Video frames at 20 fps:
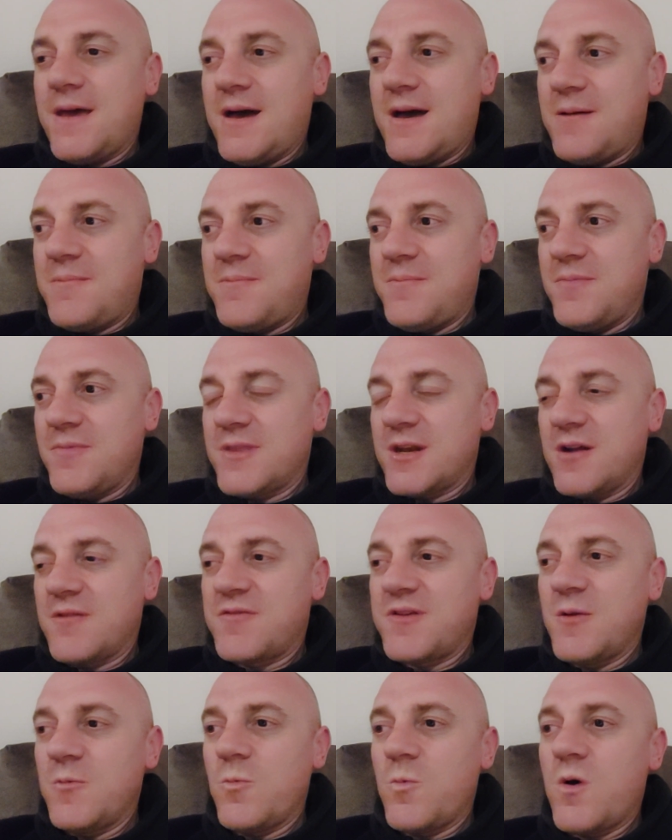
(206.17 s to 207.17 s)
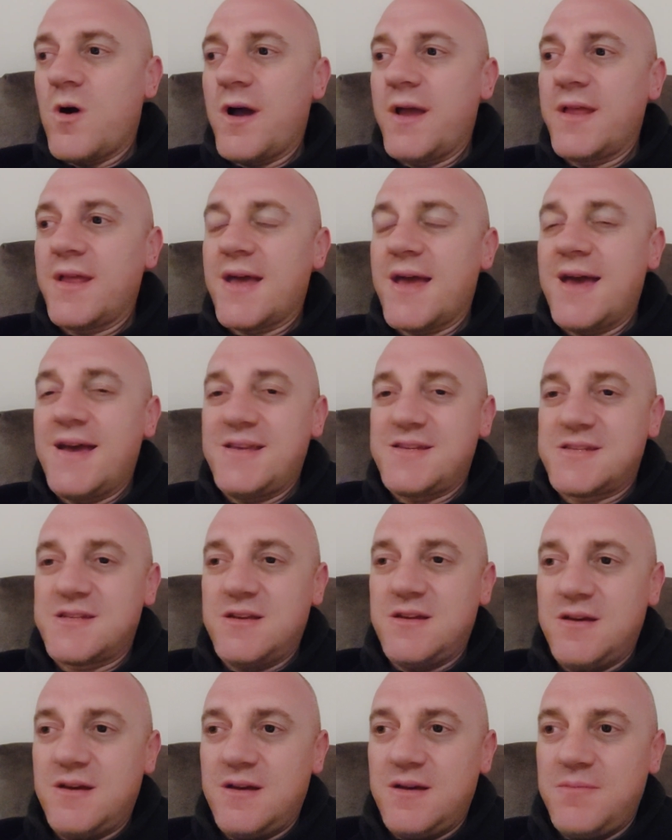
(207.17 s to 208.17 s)
then I think White has
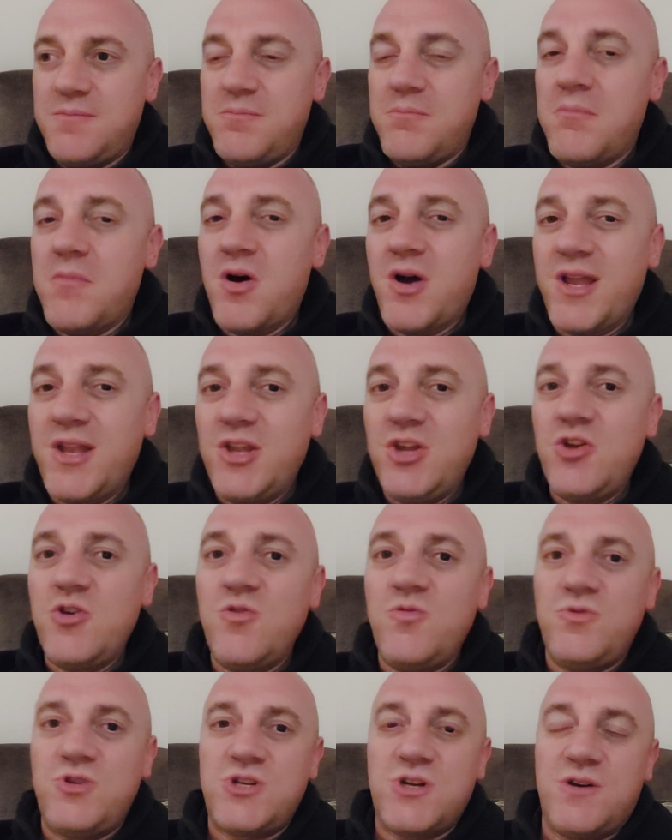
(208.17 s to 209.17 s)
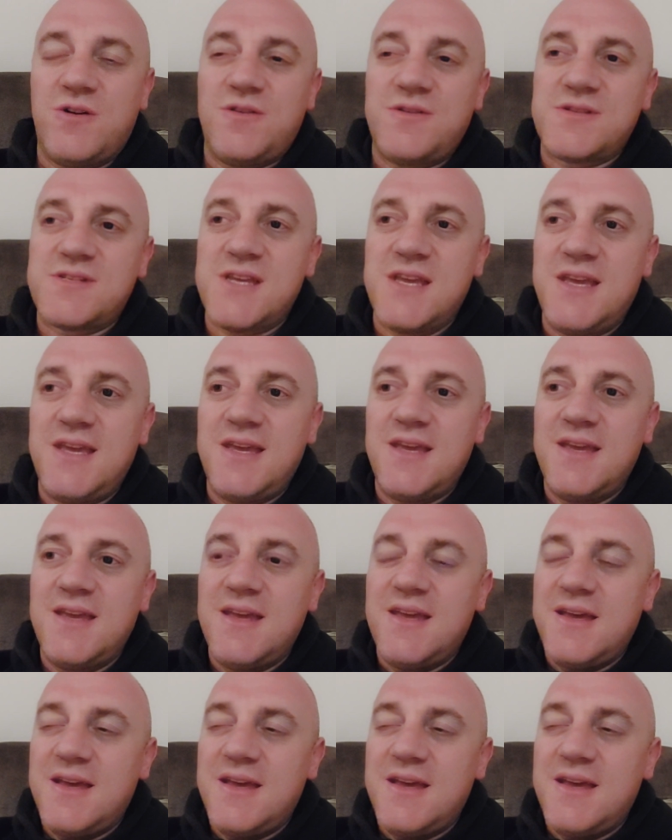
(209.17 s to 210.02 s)
a minute chance here.